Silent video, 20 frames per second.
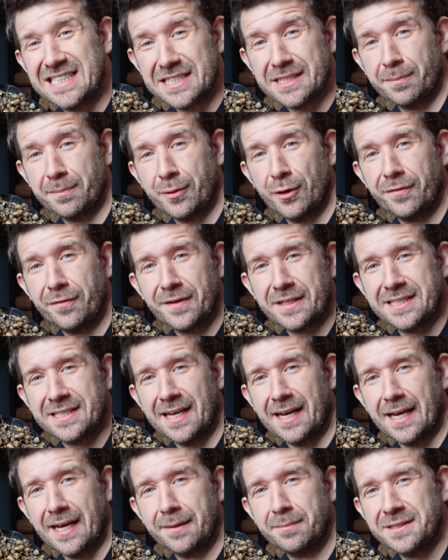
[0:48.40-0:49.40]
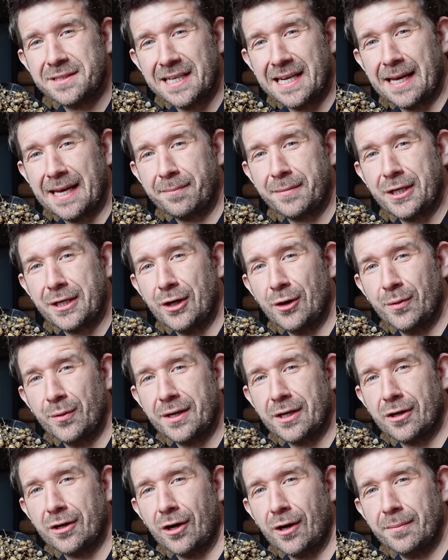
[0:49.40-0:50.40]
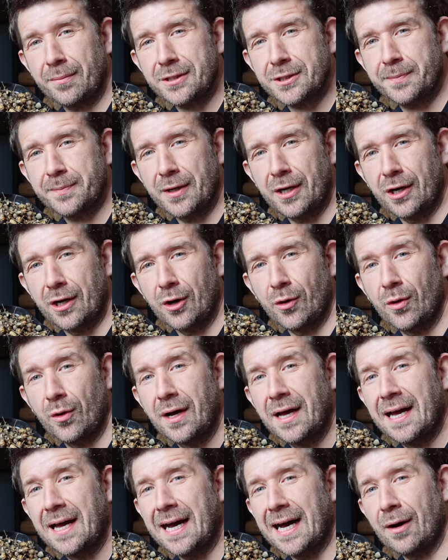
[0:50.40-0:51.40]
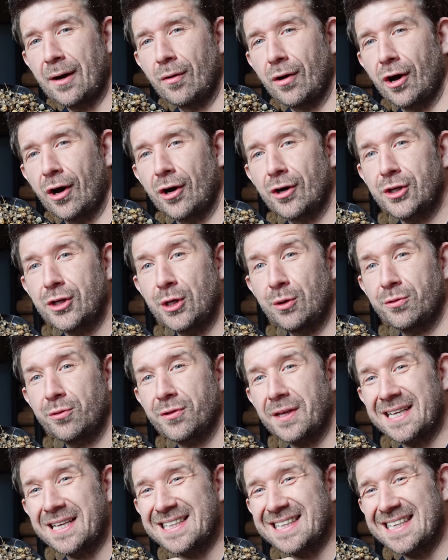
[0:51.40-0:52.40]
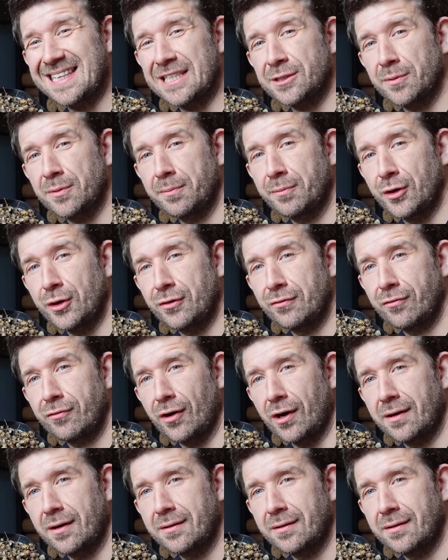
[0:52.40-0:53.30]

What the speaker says: is the perfect time to let me know in the comments below how long you think these will burn for.